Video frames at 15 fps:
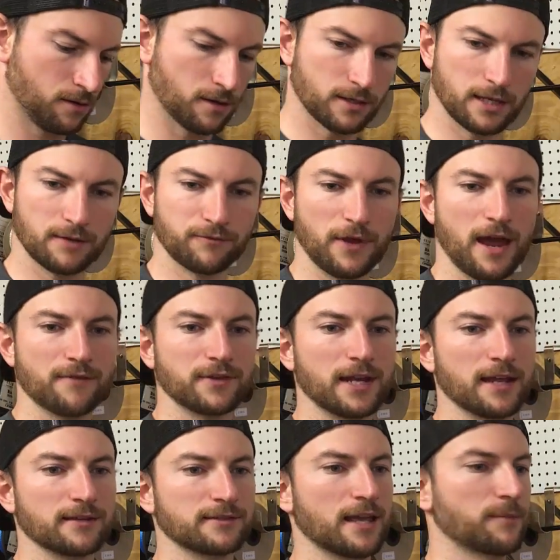again, if you have the
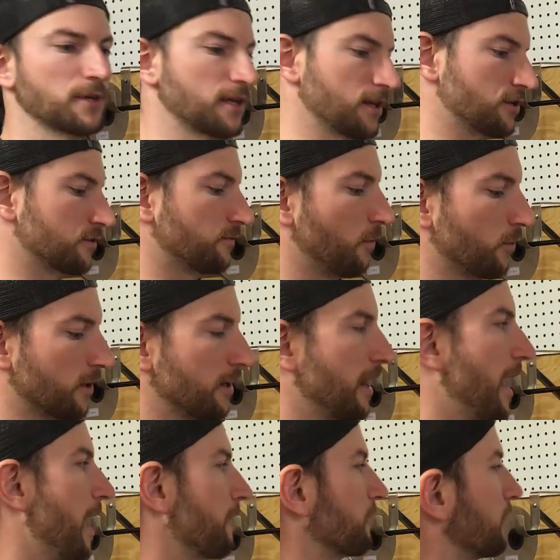Netless hammock kit, just fold it in
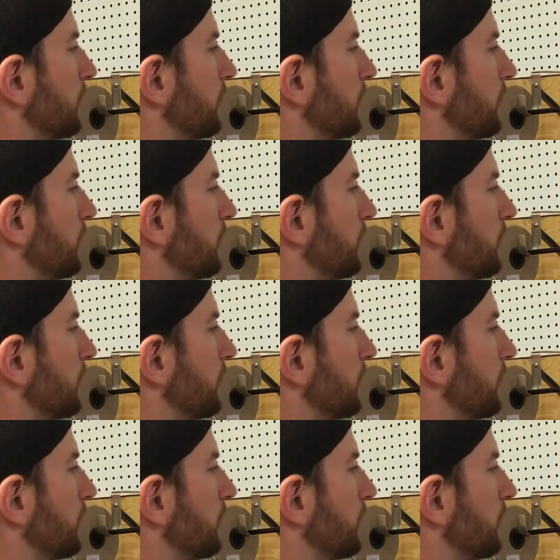half,